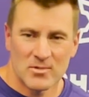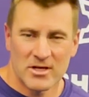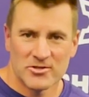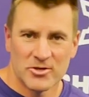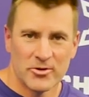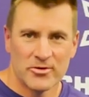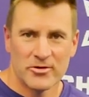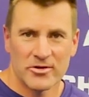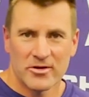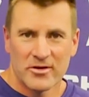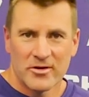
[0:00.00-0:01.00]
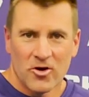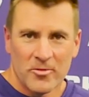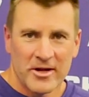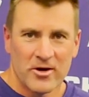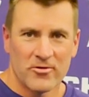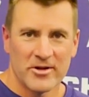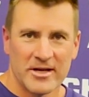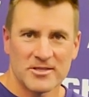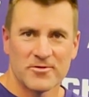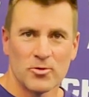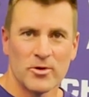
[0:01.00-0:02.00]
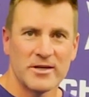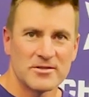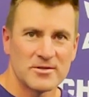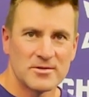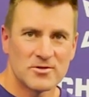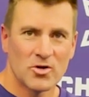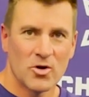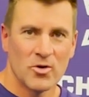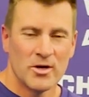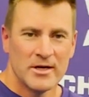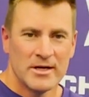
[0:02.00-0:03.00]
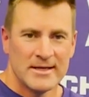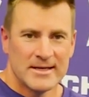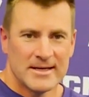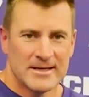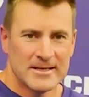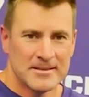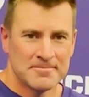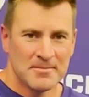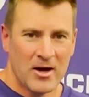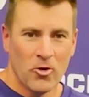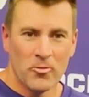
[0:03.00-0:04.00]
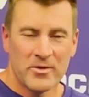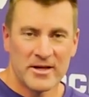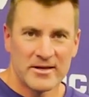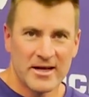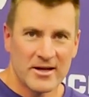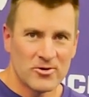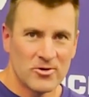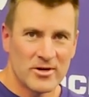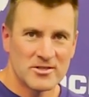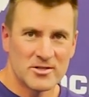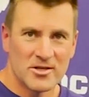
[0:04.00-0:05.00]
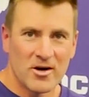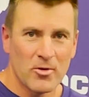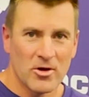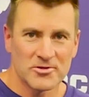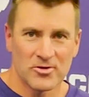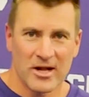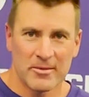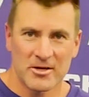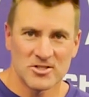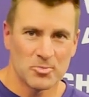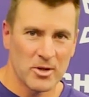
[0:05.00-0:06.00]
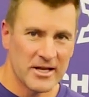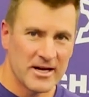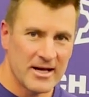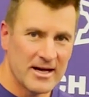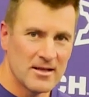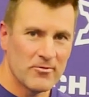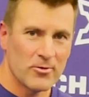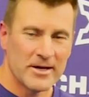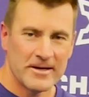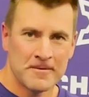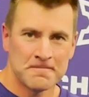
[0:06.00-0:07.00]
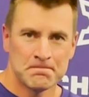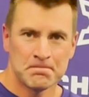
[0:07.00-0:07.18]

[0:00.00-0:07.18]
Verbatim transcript: continuing to culminate over the next few weeks. So um, I hope that Ekow gets a ton of balls thrown at him because he's playing at a high level right now